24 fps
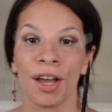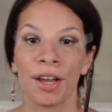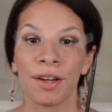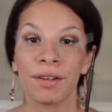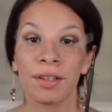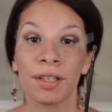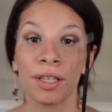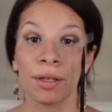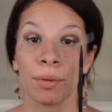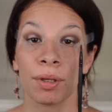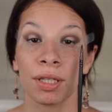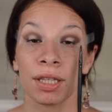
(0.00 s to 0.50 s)
I
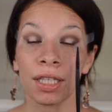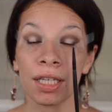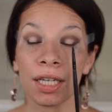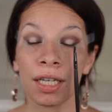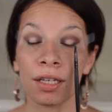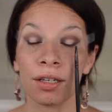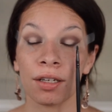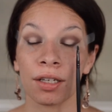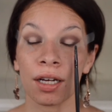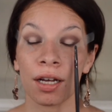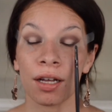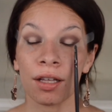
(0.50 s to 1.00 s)
really want the
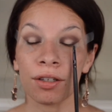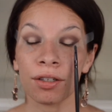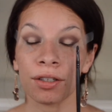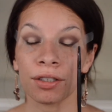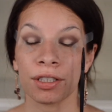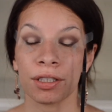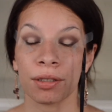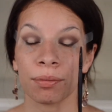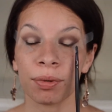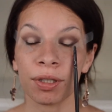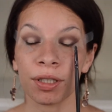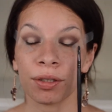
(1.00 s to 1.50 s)
inner color
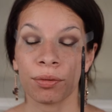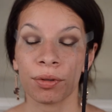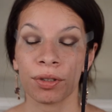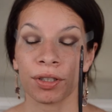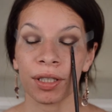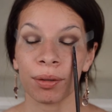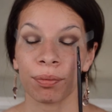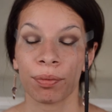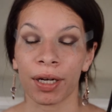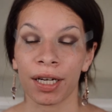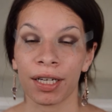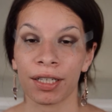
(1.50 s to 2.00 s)
to be
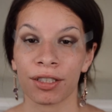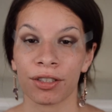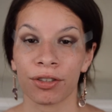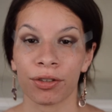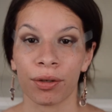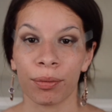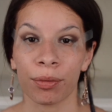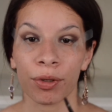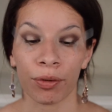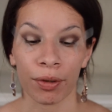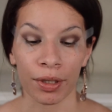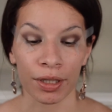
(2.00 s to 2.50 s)
really bright, so
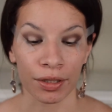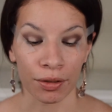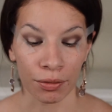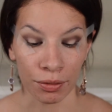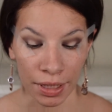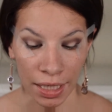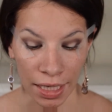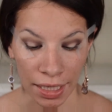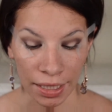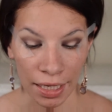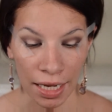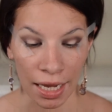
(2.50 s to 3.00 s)
I'm going to
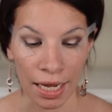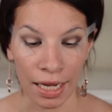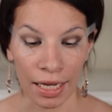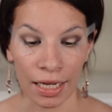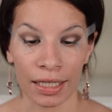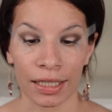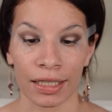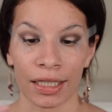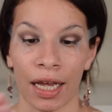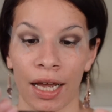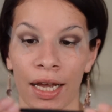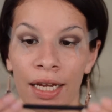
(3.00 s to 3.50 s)
take
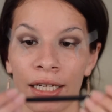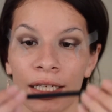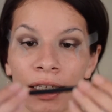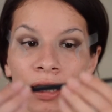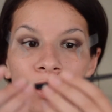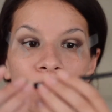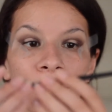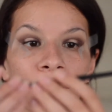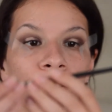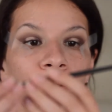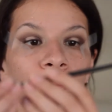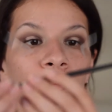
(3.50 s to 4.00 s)
a tiny
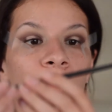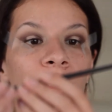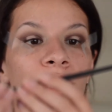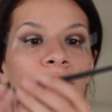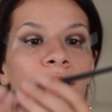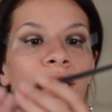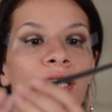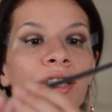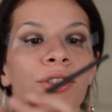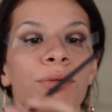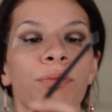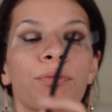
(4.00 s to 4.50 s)
little
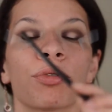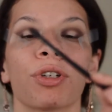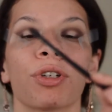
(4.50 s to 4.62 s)
precision